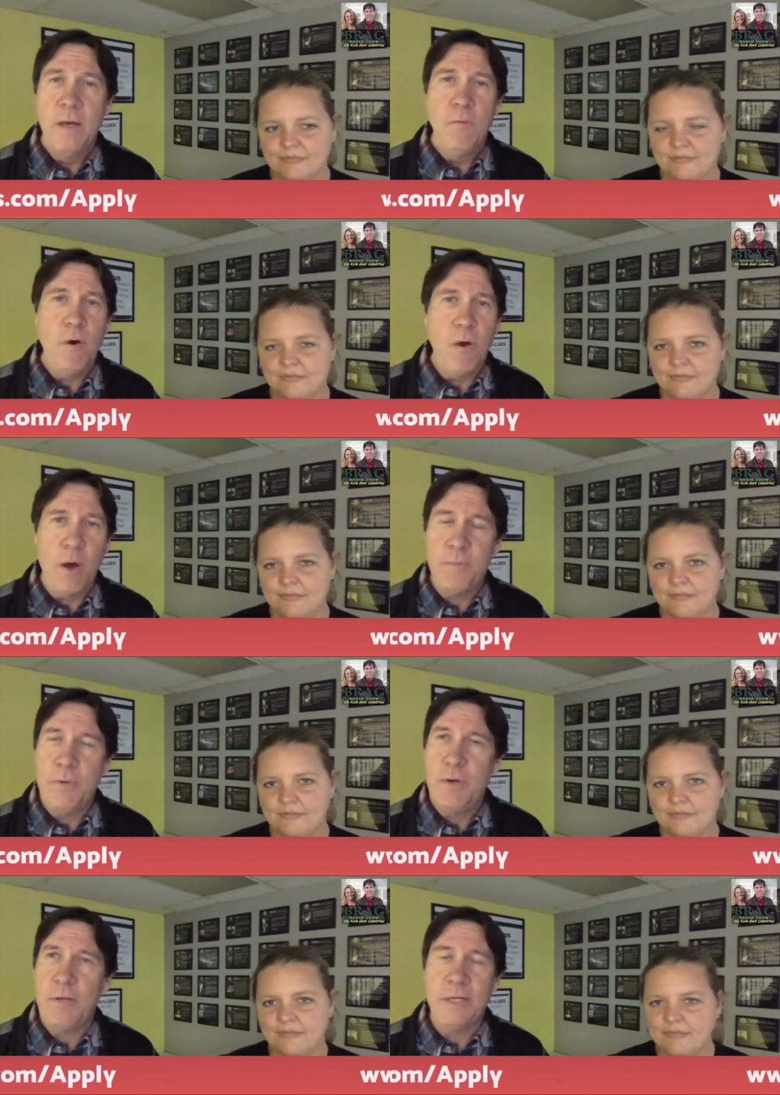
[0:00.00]
Speaker 1: We'll help
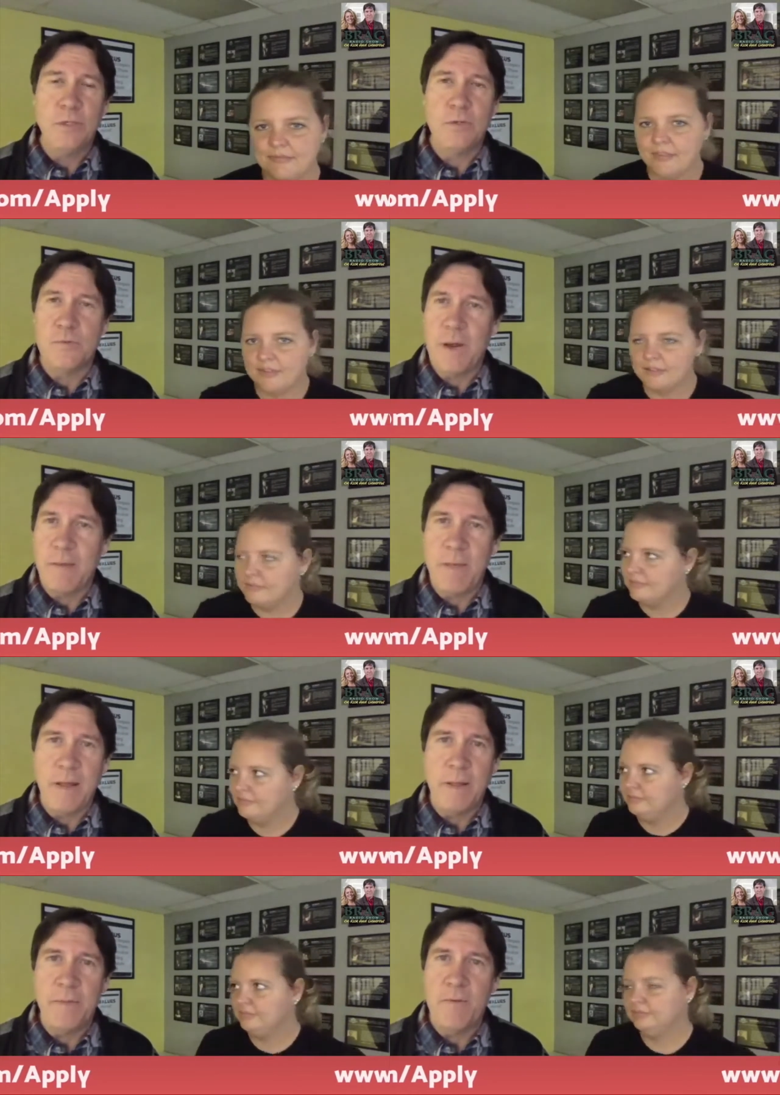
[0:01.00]
you get your direct mail up and